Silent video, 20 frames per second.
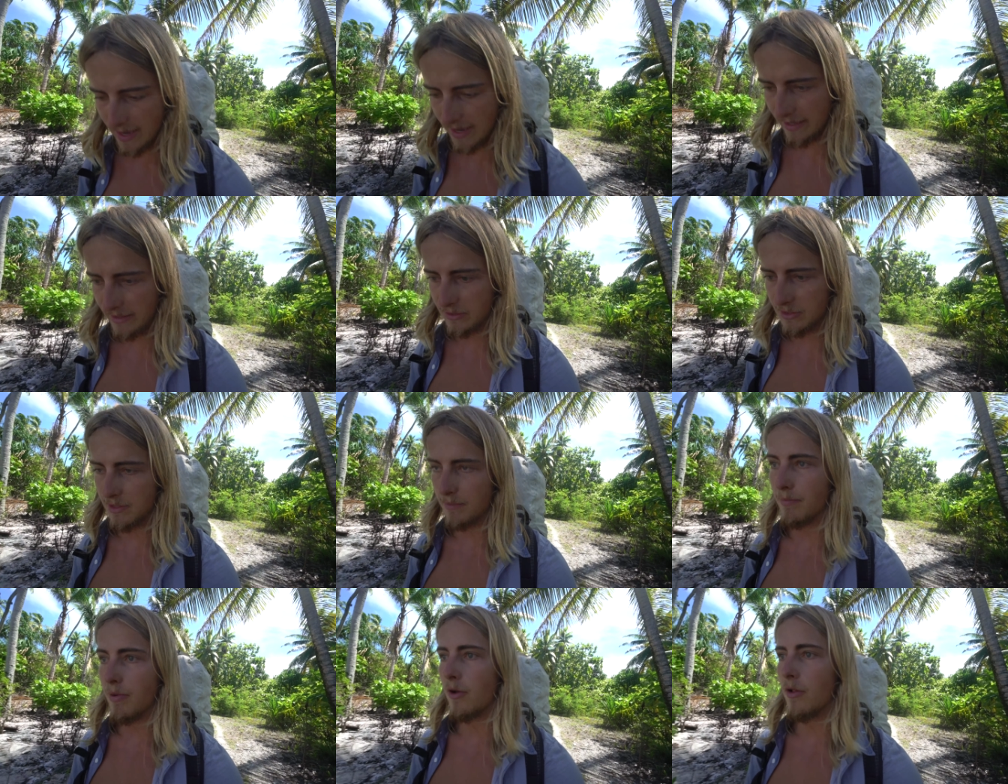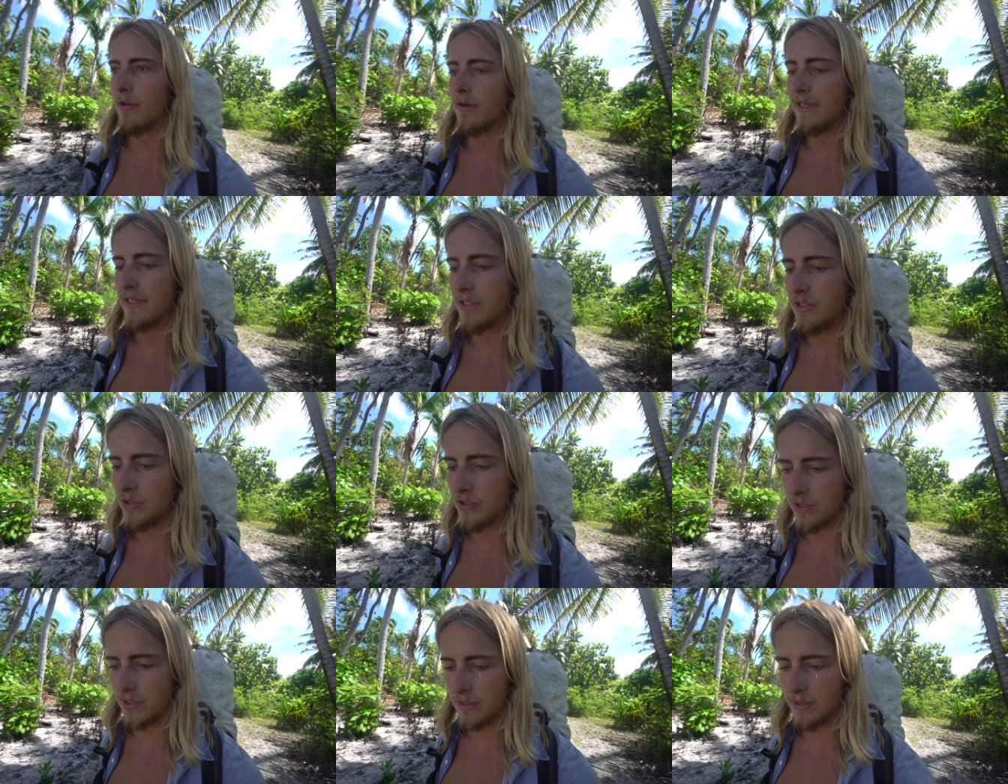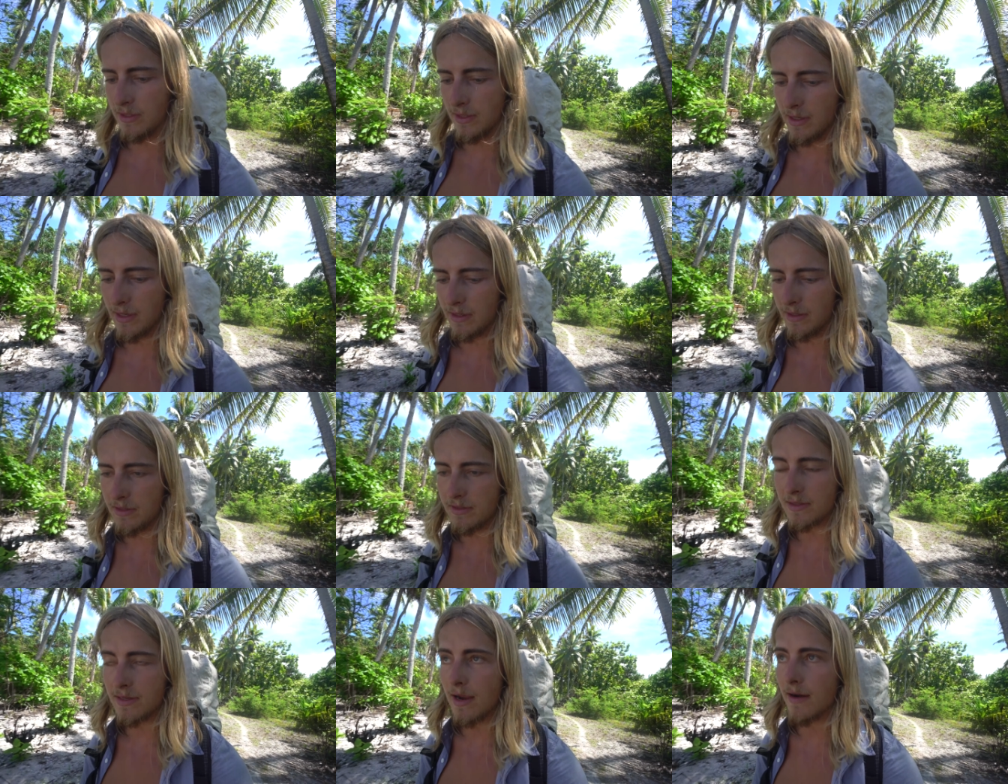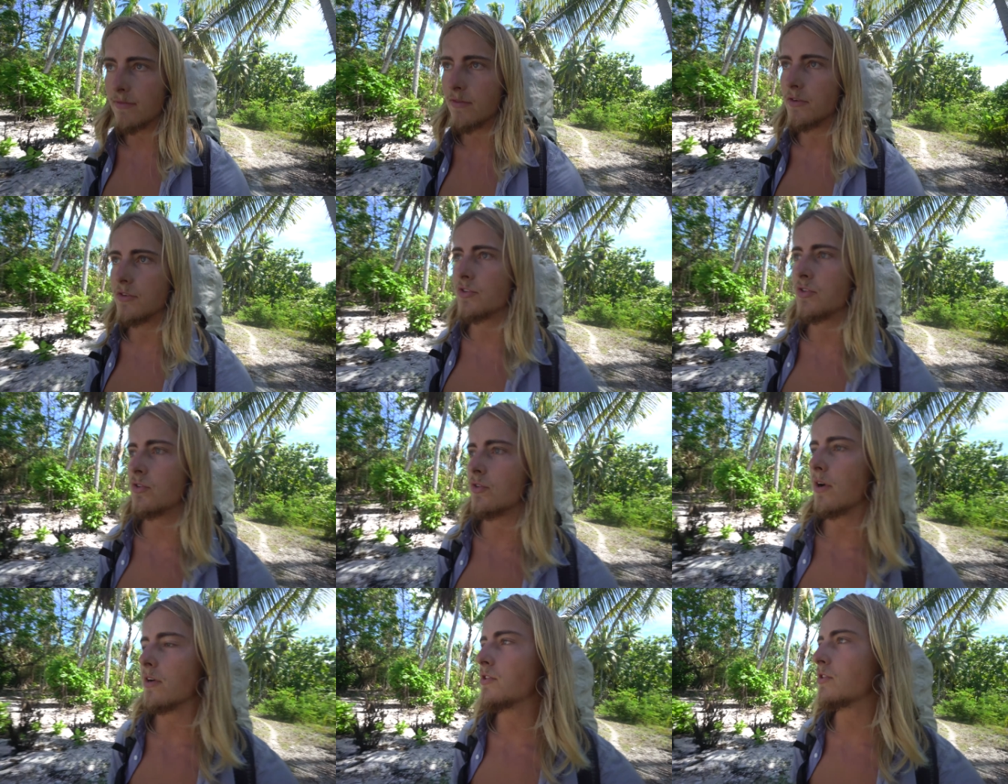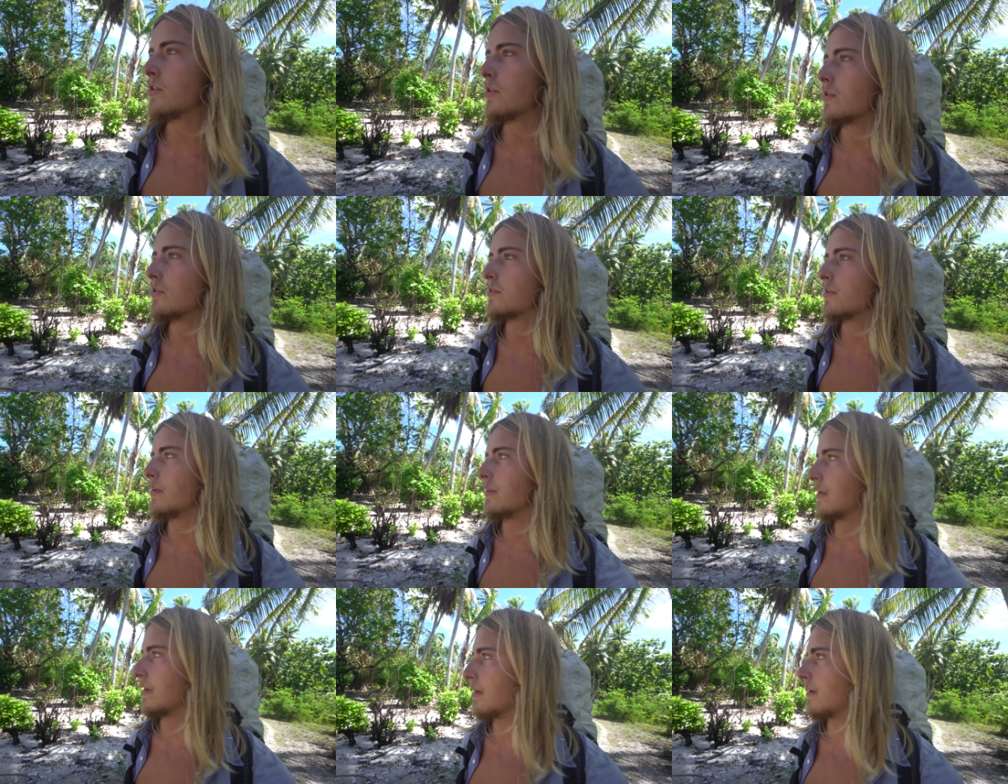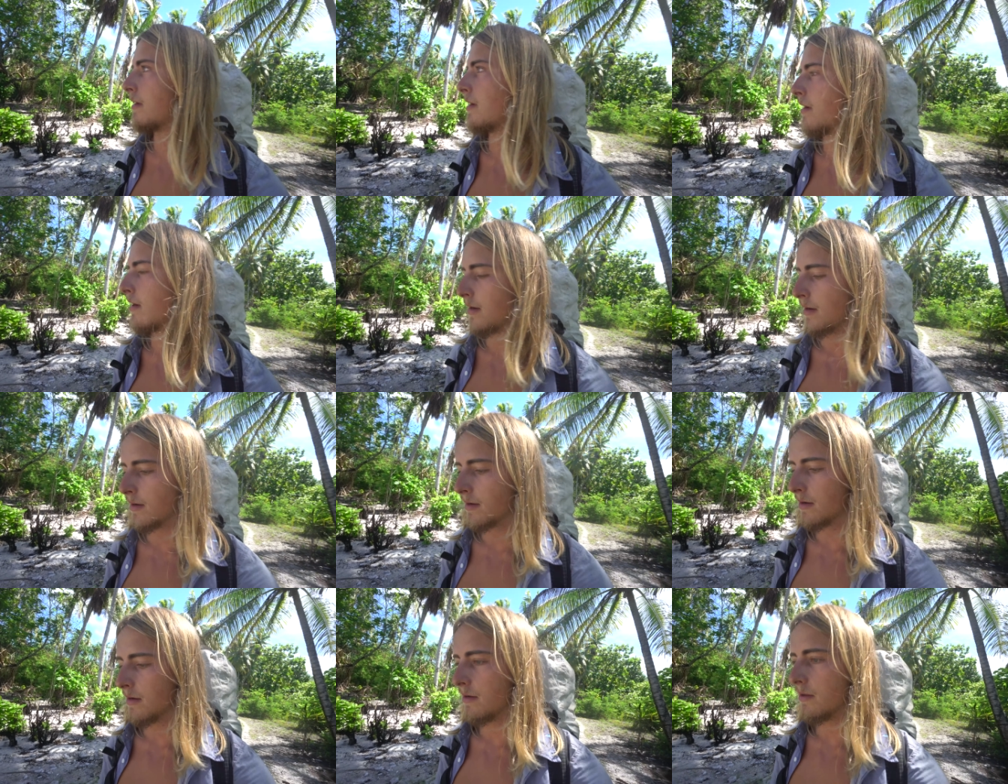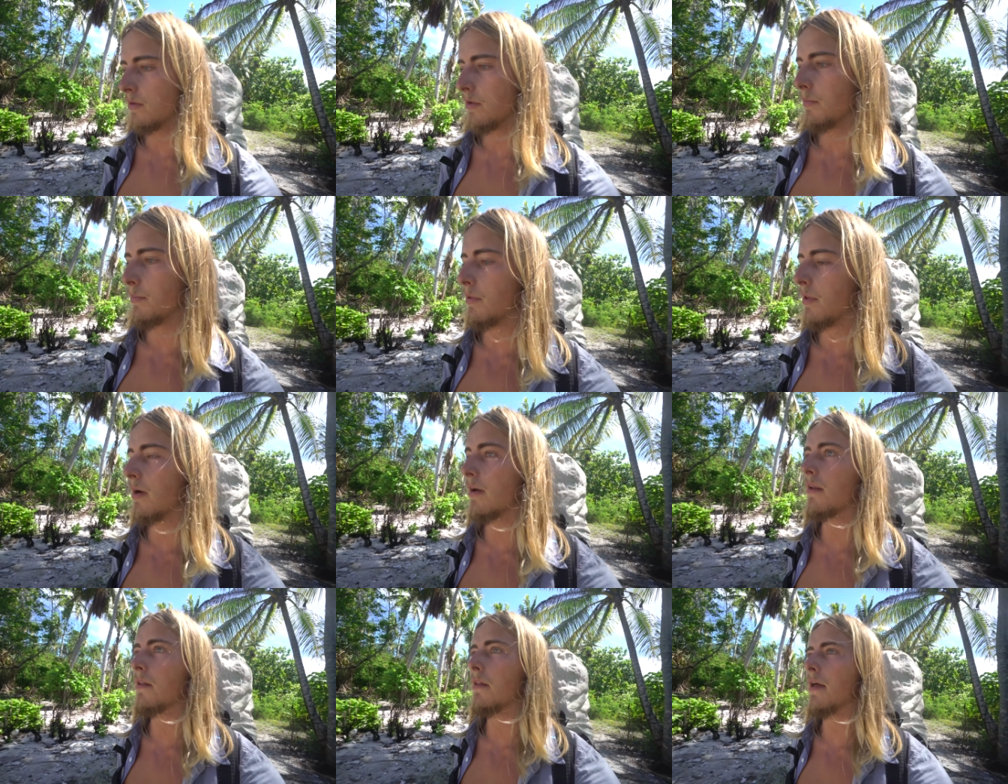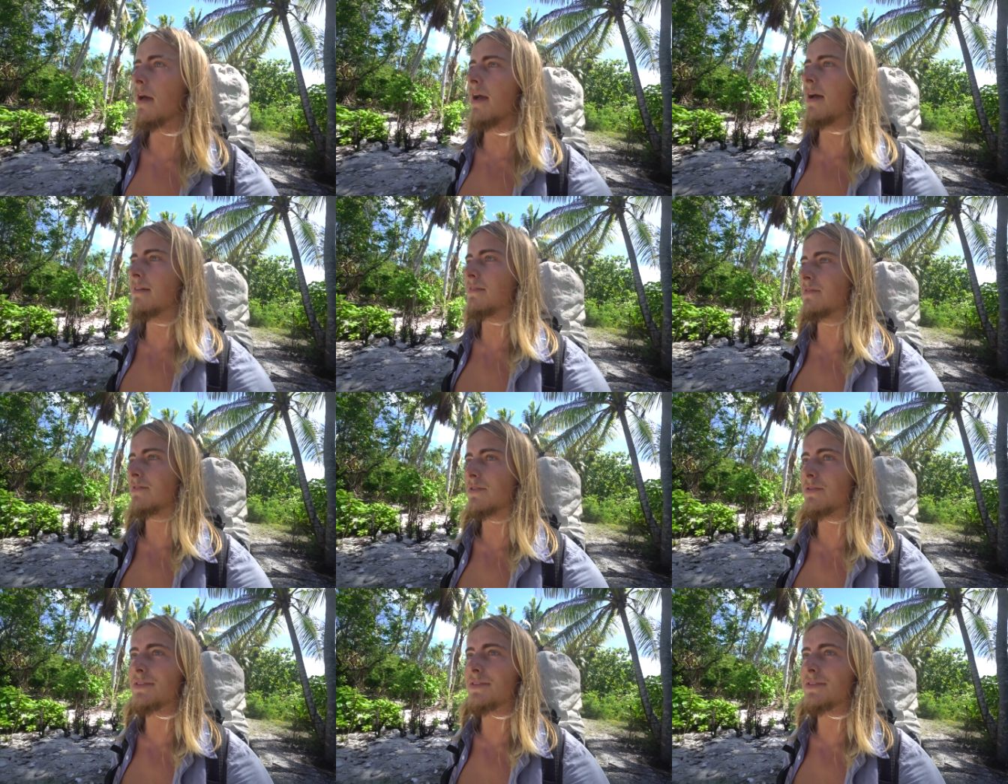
ancient Polynesian undiscovered structures on their little plot of land.